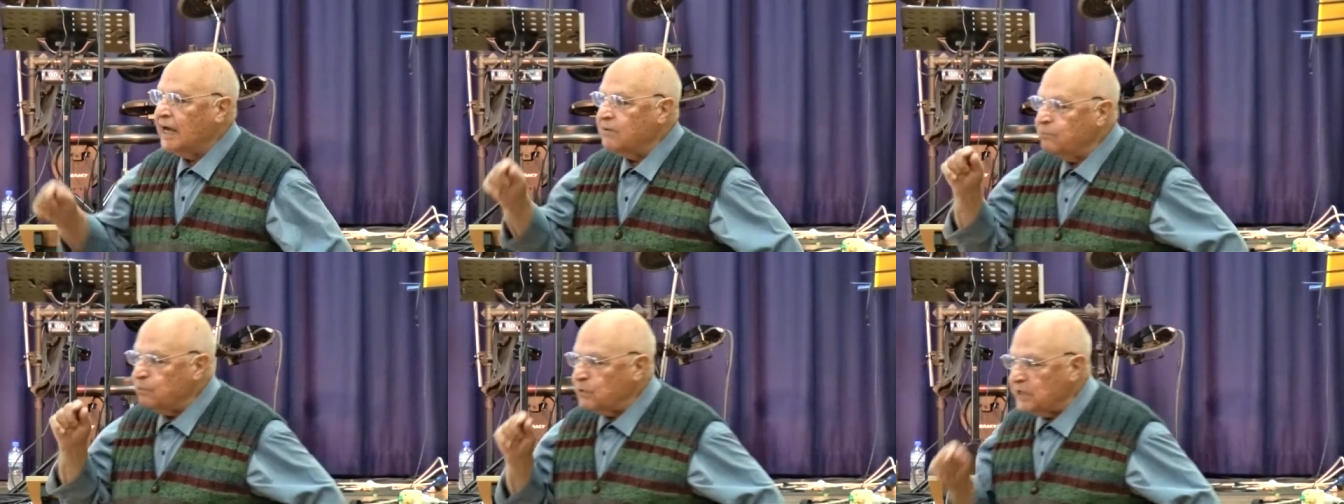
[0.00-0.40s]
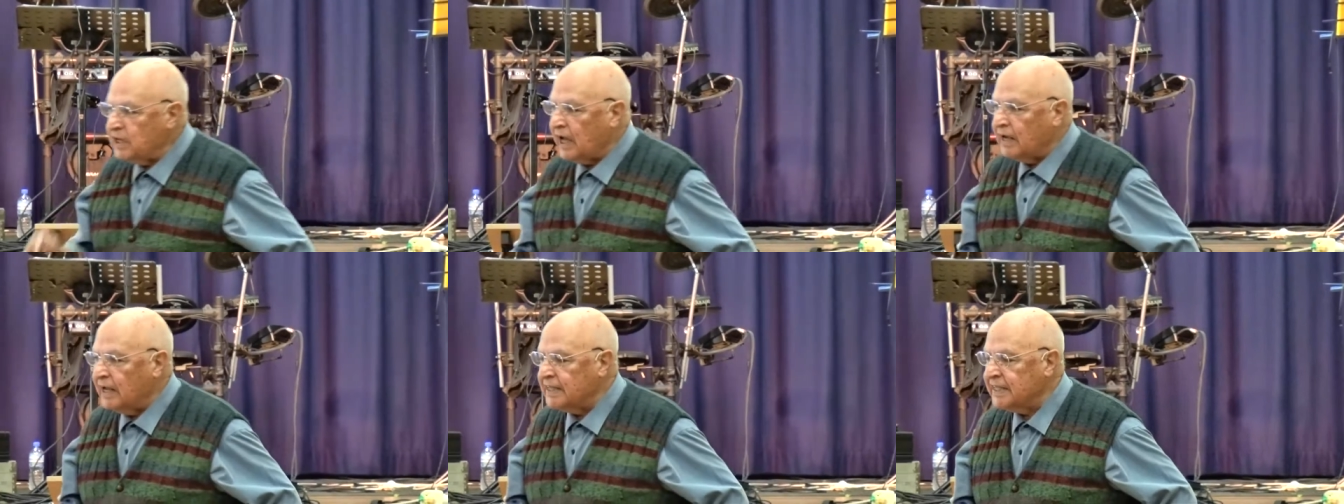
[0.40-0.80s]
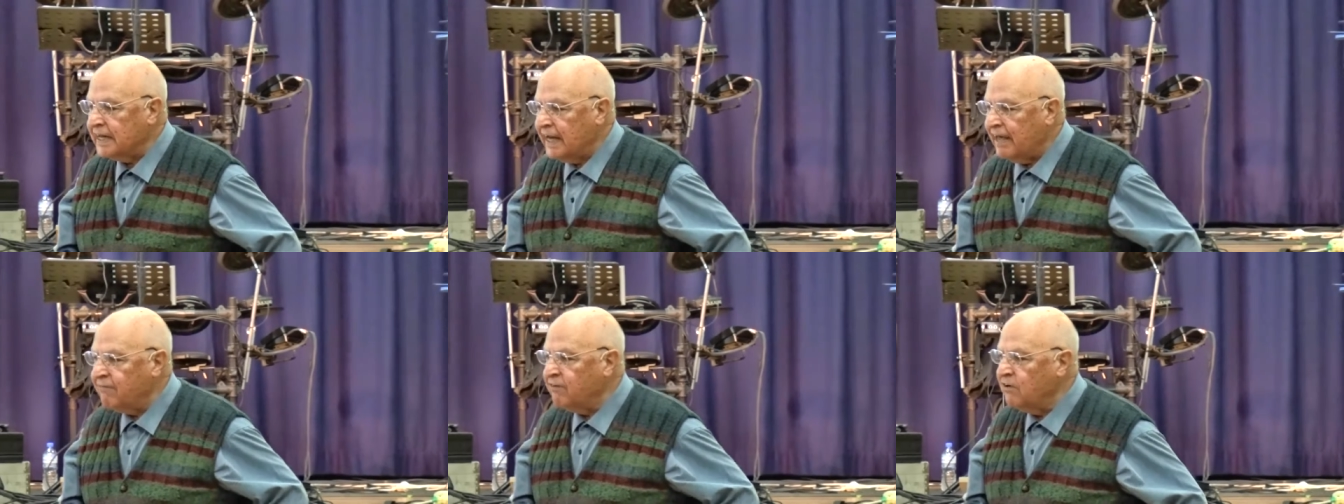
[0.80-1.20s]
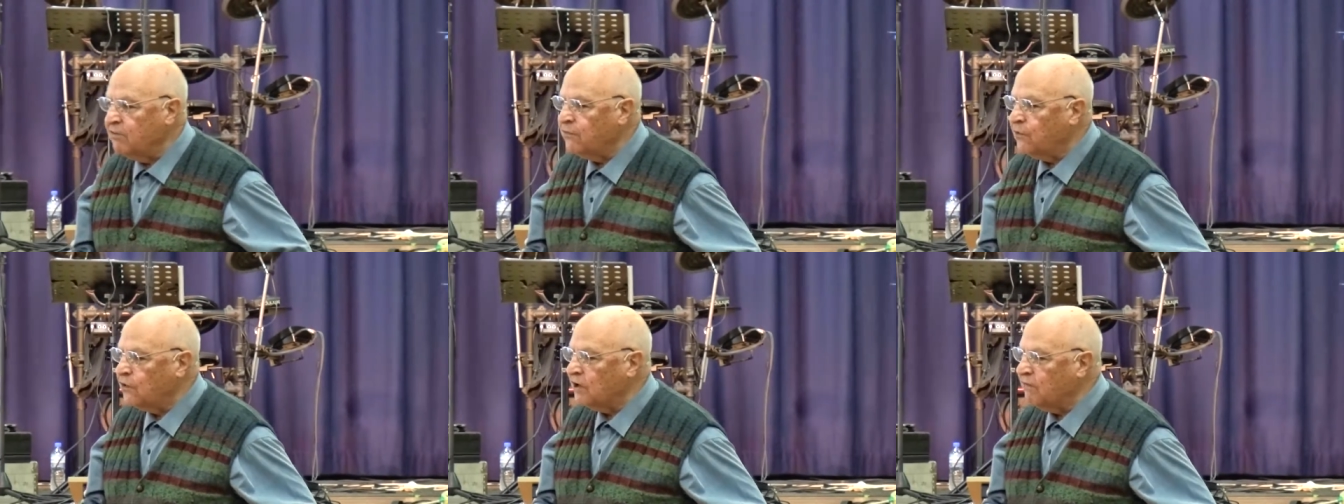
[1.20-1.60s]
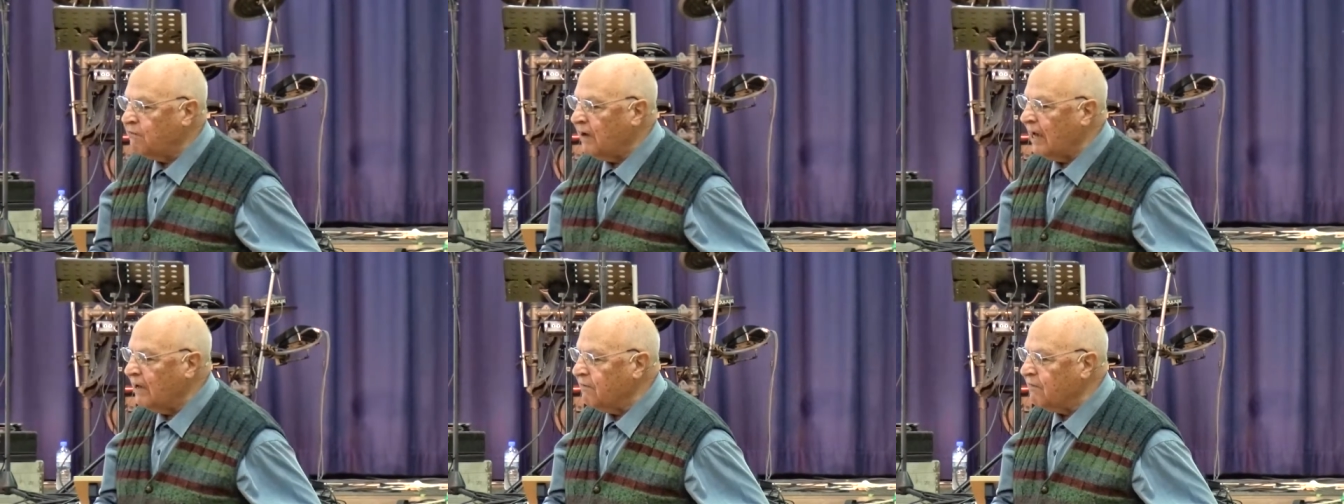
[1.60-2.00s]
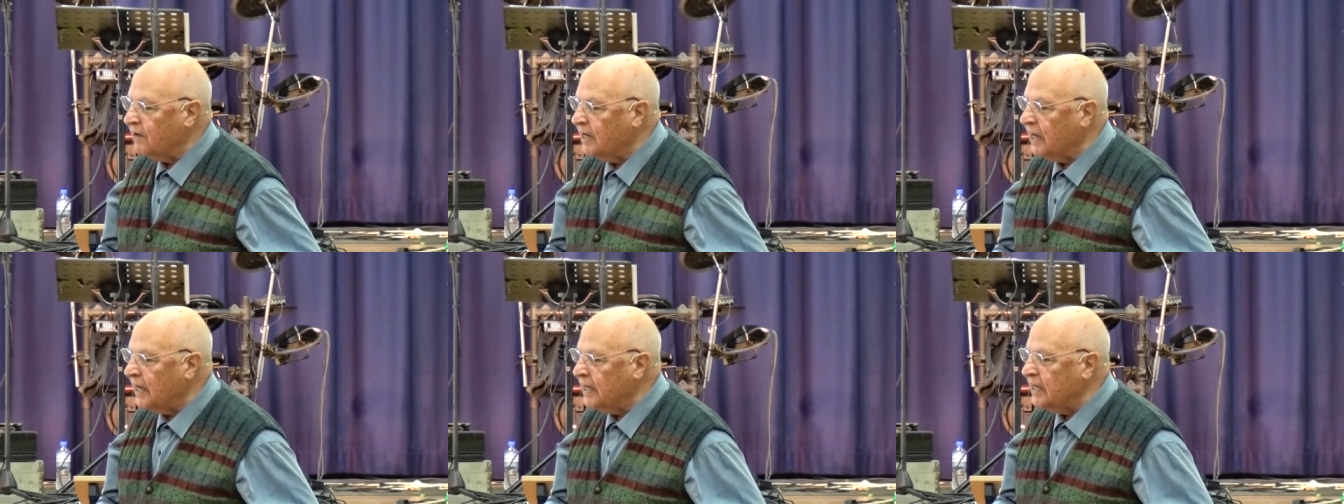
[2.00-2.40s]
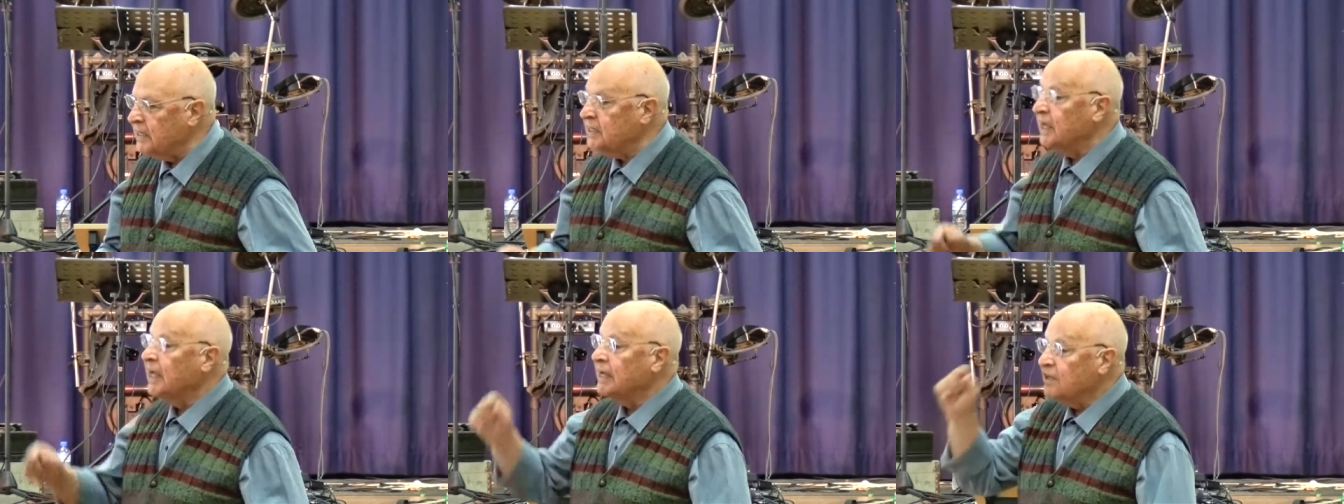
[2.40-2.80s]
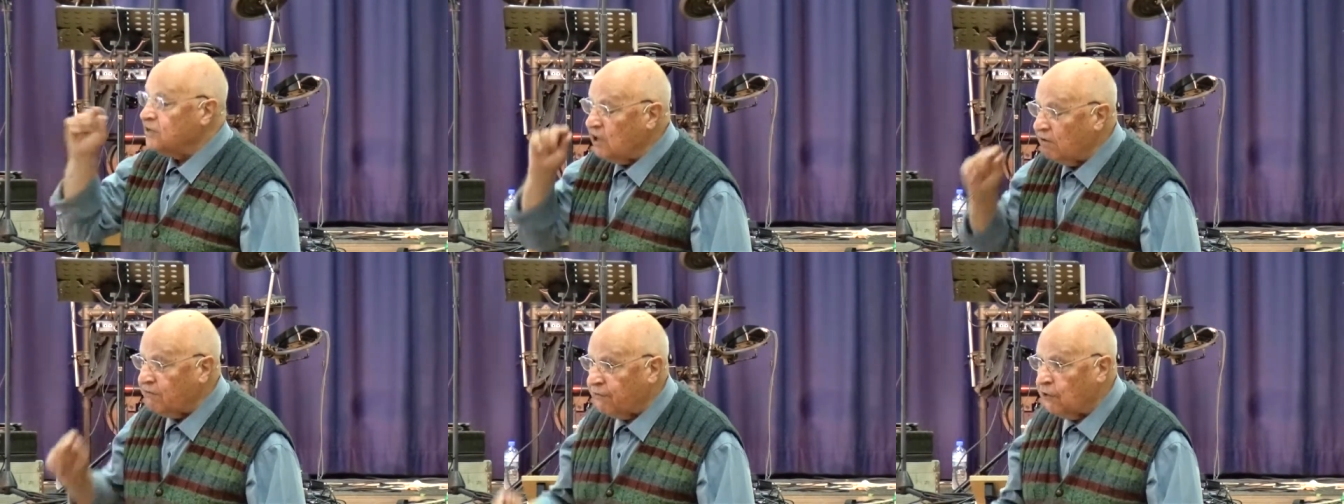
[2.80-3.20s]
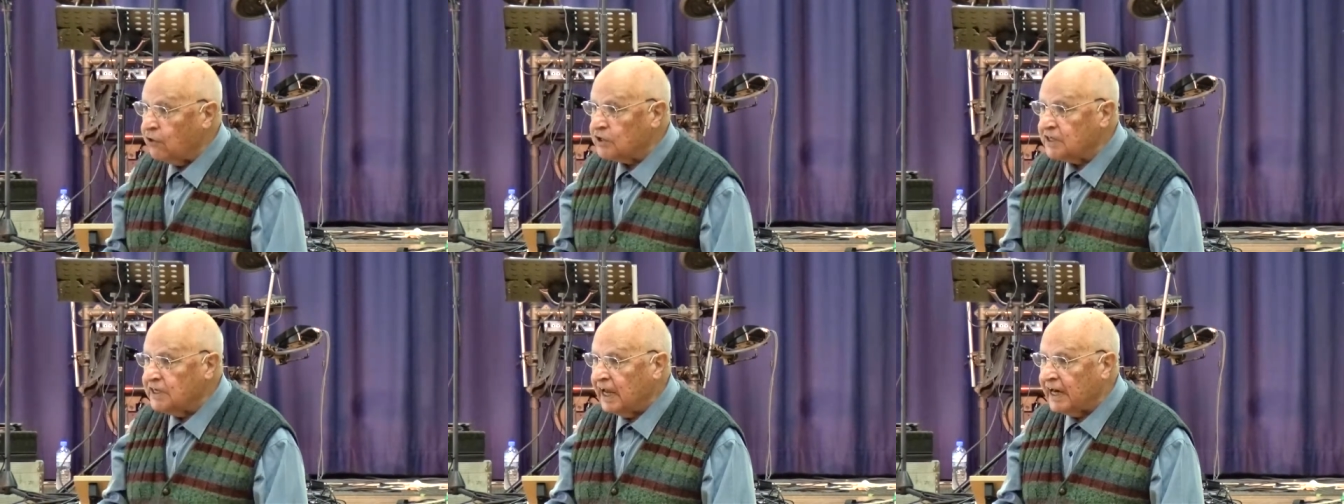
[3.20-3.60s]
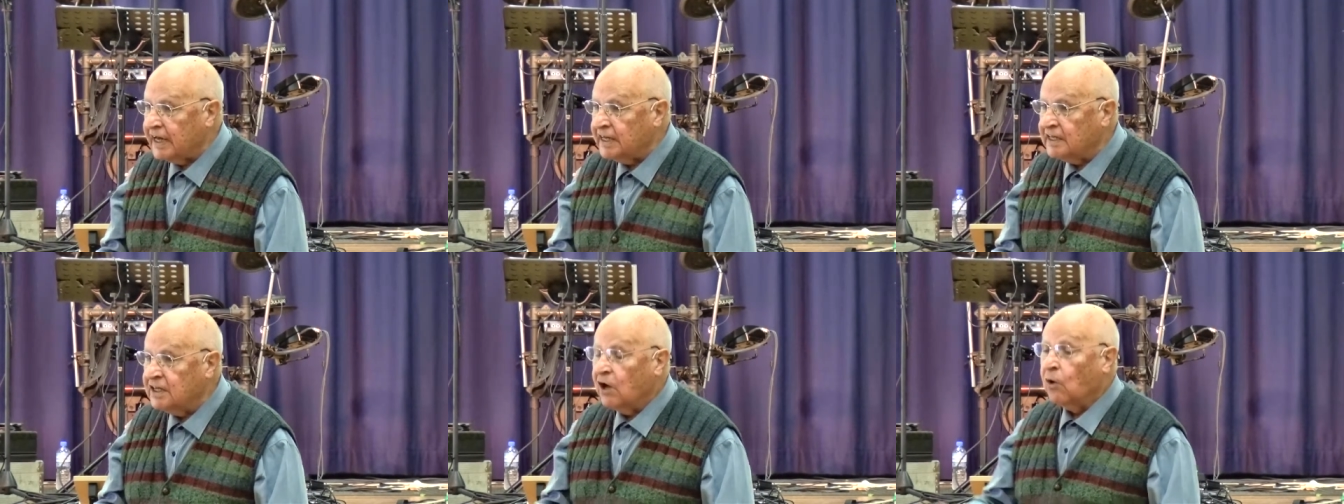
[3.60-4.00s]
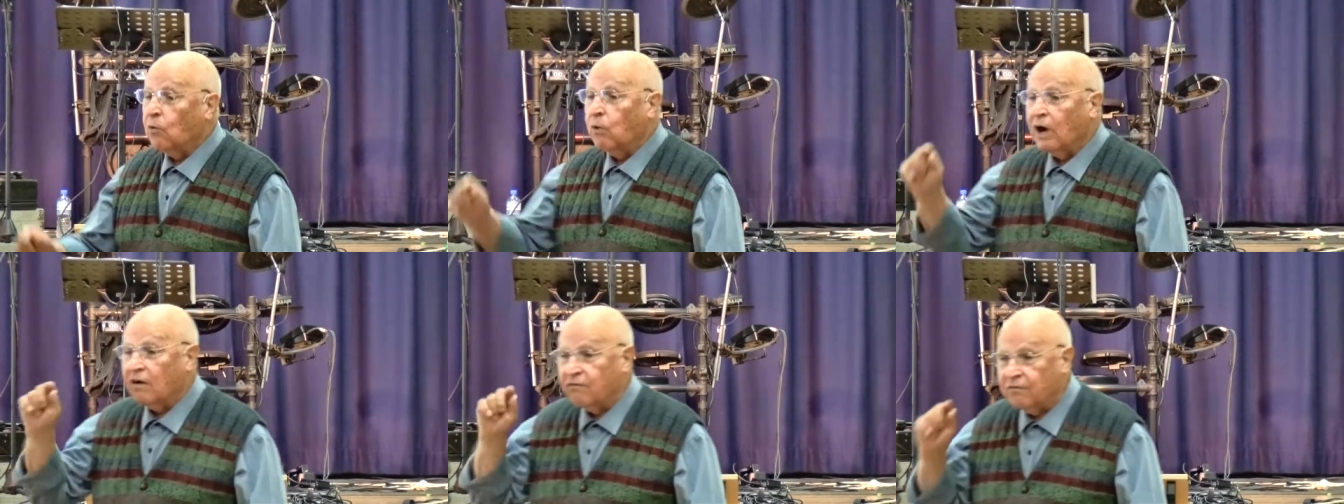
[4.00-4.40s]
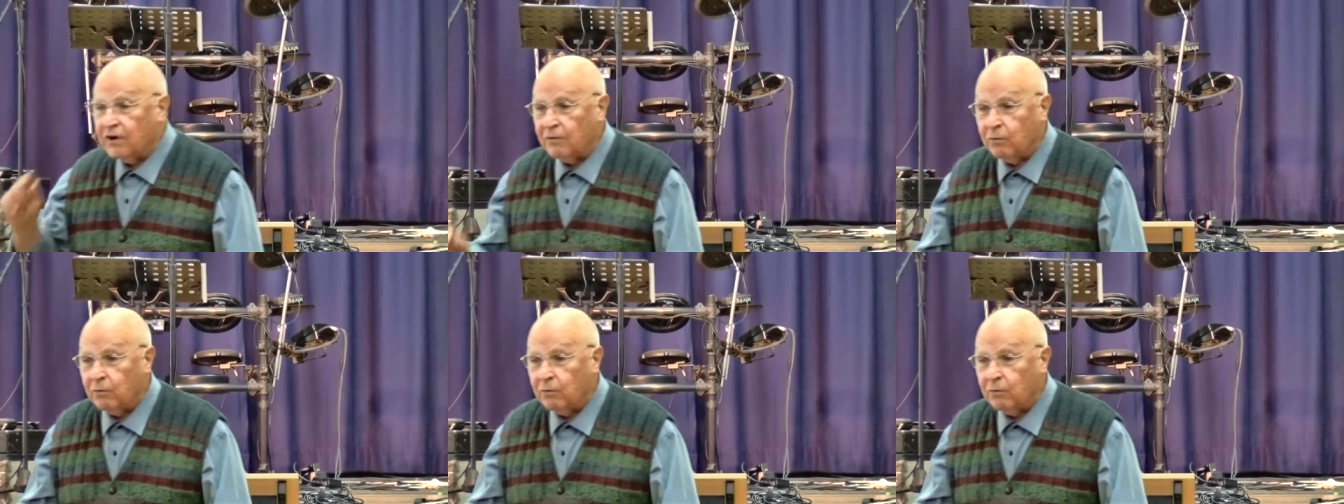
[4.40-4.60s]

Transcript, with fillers: at, uh, at 11.45 at night, the fortnight, while,